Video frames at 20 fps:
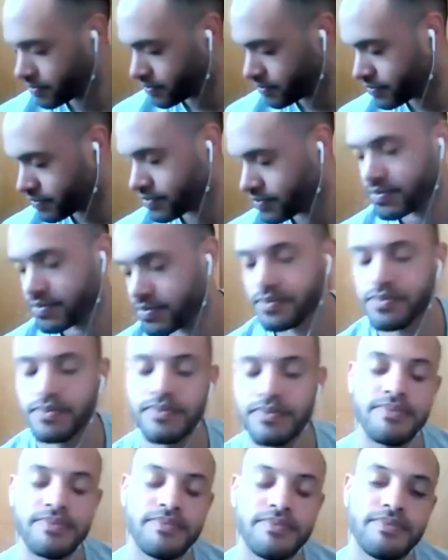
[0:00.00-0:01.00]

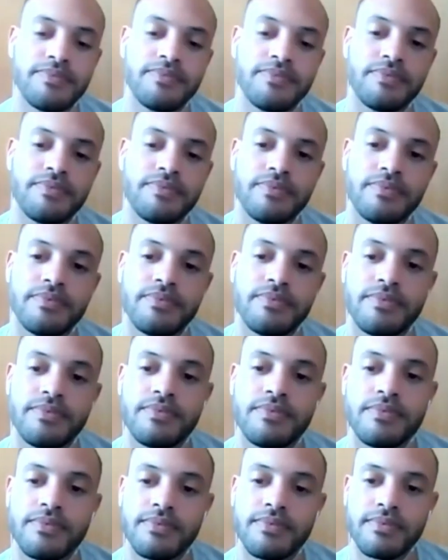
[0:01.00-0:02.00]

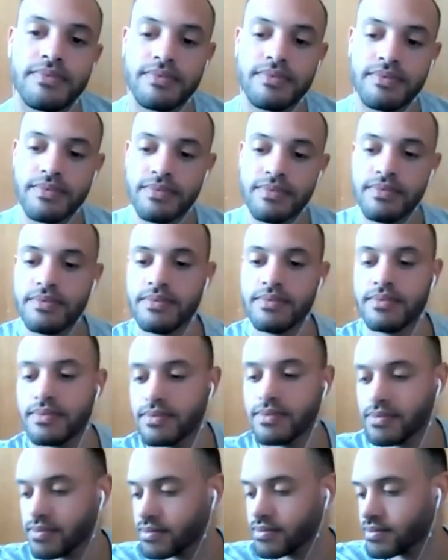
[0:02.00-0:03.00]

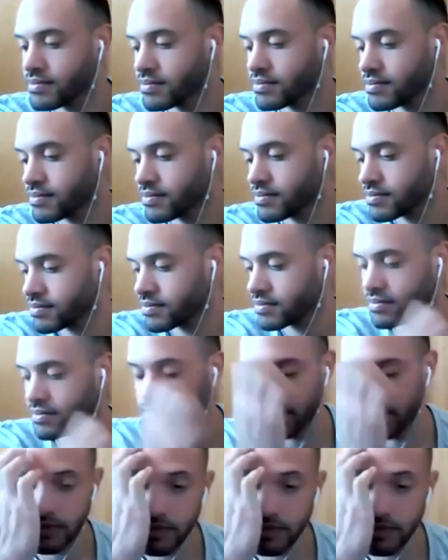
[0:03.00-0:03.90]
(silent)